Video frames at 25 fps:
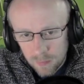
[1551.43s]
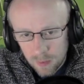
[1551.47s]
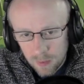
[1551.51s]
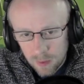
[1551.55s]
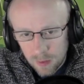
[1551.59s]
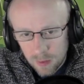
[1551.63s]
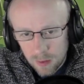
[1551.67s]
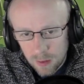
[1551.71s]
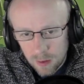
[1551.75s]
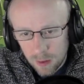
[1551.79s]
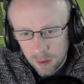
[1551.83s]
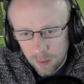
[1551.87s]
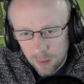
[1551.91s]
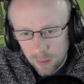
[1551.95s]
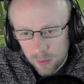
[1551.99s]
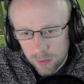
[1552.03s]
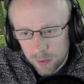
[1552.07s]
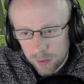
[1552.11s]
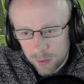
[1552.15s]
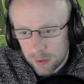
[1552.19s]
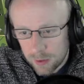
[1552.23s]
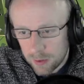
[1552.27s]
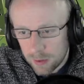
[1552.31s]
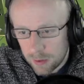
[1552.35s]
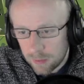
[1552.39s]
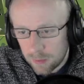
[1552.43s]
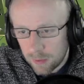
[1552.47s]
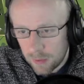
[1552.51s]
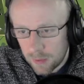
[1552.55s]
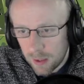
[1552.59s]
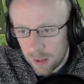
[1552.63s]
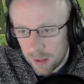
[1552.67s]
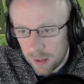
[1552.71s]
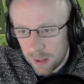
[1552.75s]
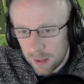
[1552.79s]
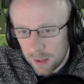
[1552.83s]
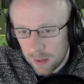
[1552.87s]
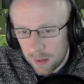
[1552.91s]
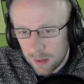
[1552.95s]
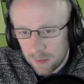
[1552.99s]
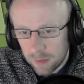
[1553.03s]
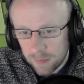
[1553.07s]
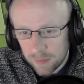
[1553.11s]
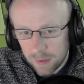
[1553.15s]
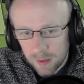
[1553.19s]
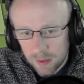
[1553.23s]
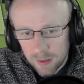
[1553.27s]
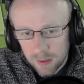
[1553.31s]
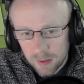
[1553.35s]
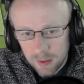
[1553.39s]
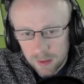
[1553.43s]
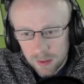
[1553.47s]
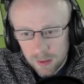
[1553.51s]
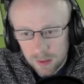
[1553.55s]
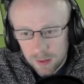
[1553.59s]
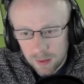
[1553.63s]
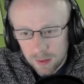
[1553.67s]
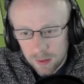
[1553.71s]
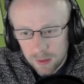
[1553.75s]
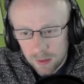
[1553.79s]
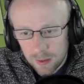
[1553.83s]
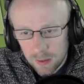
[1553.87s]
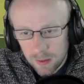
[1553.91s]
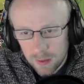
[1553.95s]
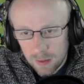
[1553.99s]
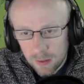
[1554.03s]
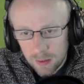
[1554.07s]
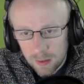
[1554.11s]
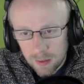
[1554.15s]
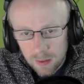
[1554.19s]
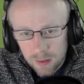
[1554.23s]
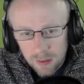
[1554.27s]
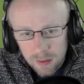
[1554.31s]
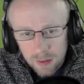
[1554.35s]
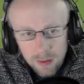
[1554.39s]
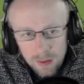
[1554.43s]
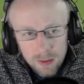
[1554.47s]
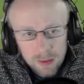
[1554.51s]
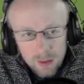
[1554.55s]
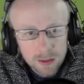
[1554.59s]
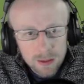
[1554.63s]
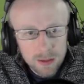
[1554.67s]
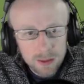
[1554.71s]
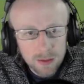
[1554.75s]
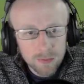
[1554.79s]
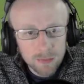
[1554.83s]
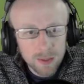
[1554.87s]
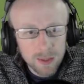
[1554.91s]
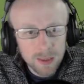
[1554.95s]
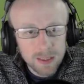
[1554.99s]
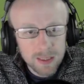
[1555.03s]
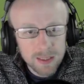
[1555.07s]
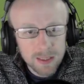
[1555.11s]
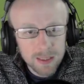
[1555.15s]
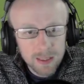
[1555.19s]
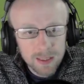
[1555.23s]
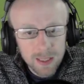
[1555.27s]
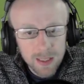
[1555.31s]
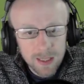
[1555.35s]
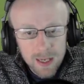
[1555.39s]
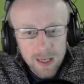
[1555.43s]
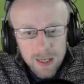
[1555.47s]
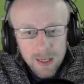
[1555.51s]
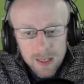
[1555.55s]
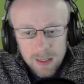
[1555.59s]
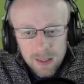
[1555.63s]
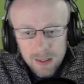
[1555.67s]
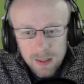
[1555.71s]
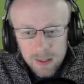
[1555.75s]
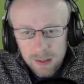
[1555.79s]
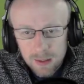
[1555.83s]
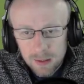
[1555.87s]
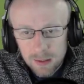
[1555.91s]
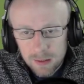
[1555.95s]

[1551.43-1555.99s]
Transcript: No, we want to go to the right here, I think. To the right again.